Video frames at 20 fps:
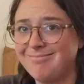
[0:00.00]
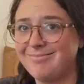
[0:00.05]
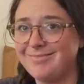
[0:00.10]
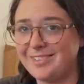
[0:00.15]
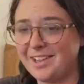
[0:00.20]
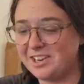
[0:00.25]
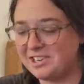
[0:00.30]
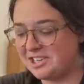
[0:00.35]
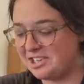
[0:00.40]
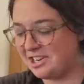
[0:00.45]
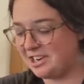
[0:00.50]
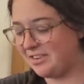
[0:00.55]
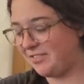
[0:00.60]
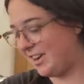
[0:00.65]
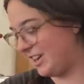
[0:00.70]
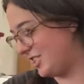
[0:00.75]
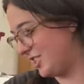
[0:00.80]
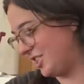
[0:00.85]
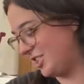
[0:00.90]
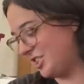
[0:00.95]
not sure if
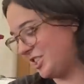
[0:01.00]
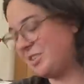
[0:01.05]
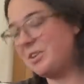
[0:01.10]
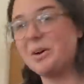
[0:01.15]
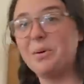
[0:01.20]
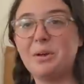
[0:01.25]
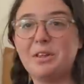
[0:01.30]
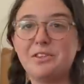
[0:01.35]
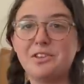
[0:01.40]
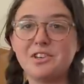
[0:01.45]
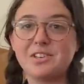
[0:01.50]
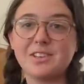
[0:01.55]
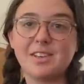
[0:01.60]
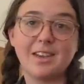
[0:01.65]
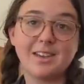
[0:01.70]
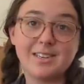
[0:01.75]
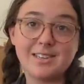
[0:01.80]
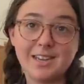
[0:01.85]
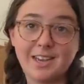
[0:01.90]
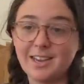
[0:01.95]
I should do it with just
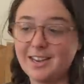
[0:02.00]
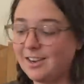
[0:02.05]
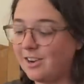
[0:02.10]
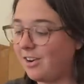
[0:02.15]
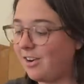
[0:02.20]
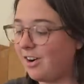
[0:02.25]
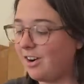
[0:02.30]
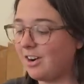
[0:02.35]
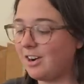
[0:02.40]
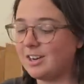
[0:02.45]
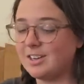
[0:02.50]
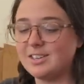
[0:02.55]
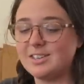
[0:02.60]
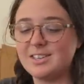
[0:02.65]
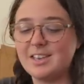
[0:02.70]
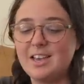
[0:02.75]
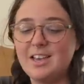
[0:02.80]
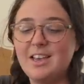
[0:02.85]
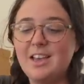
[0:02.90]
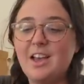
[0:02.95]
like 10 cards.
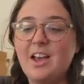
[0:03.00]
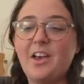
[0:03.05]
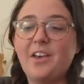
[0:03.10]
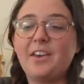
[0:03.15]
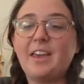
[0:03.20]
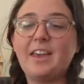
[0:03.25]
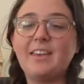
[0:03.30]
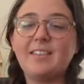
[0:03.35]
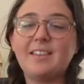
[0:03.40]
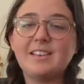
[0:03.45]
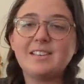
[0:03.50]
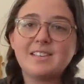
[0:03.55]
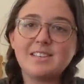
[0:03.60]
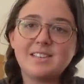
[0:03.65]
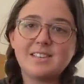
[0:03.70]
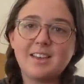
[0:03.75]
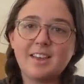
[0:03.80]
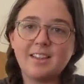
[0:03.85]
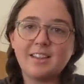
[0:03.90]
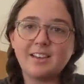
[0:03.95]
Okay, this is
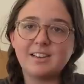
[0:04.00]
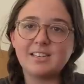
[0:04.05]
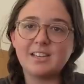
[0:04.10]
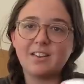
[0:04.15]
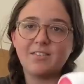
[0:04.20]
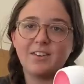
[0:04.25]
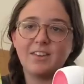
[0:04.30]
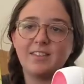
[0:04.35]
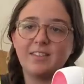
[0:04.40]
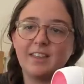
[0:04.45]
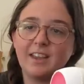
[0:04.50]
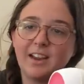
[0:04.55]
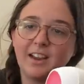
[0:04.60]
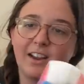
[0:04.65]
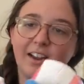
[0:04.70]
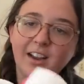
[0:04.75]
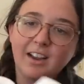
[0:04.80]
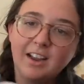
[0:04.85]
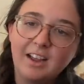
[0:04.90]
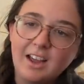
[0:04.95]
the other stuff in
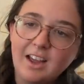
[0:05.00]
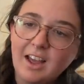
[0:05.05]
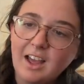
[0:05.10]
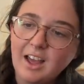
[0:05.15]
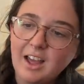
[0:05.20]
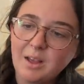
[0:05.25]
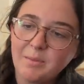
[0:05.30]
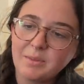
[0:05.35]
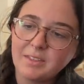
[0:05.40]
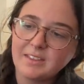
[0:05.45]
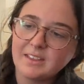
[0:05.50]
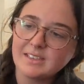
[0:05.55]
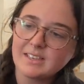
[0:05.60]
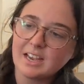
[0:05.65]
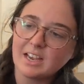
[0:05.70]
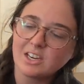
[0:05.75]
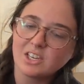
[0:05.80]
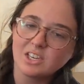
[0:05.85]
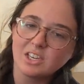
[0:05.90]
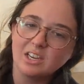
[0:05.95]
there. Um, these
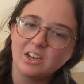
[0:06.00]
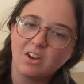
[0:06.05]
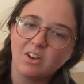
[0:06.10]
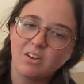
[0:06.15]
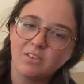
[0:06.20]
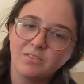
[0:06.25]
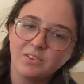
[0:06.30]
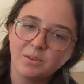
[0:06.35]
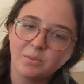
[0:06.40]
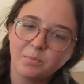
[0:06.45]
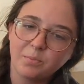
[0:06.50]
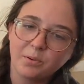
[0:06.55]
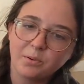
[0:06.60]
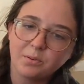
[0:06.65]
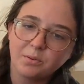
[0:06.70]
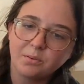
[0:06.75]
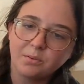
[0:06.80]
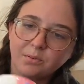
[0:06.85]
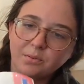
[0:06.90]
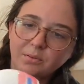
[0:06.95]
actually all feel
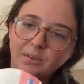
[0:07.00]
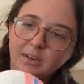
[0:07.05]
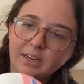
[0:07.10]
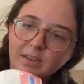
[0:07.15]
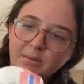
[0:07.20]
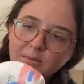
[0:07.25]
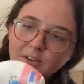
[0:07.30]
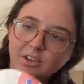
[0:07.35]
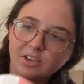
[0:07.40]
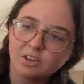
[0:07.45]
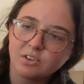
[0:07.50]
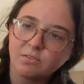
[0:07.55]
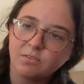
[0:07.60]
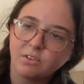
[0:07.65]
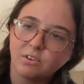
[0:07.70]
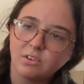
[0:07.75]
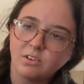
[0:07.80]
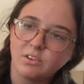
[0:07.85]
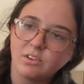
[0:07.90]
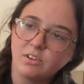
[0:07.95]
pretty much
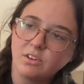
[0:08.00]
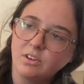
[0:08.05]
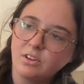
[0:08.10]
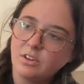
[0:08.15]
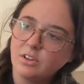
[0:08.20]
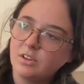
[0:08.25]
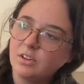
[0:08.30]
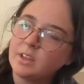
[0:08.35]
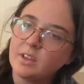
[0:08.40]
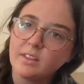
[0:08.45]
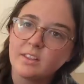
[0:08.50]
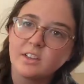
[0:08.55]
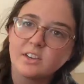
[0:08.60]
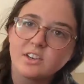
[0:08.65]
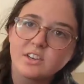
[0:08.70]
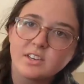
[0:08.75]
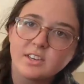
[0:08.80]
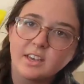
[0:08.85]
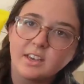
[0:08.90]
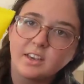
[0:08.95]
full that's
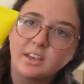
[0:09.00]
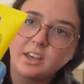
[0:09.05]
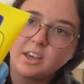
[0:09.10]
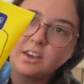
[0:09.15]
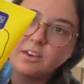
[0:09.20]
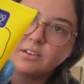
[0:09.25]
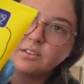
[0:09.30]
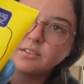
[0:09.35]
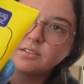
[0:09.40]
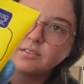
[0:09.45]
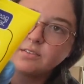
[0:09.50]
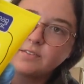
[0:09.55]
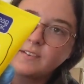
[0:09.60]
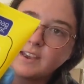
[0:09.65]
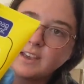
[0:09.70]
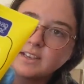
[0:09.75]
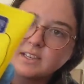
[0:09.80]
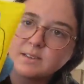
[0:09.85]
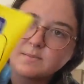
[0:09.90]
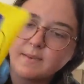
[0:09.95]
just like a cute
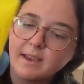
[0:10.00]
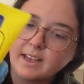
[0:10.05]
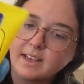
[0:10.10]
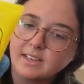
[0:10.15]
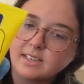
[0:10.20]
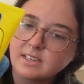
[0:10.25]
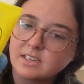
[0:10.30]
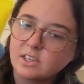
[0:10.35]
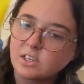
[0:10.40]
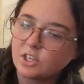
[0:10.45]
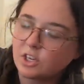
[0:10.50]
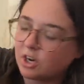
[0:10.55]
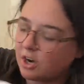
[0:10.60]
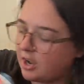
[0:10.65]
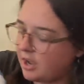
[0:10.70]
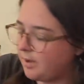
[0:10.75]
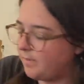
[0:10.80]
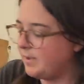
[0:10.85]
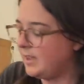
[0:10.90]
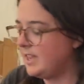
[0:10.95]
face mask
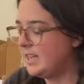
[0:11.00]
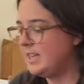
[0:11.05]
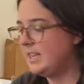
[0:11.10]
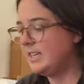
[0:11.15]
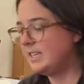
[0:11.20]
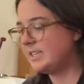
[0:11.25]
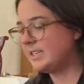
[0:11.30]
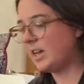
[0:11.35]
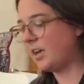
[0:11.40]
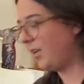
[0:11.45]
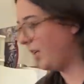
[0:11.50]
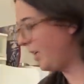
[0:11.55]
scrub. So,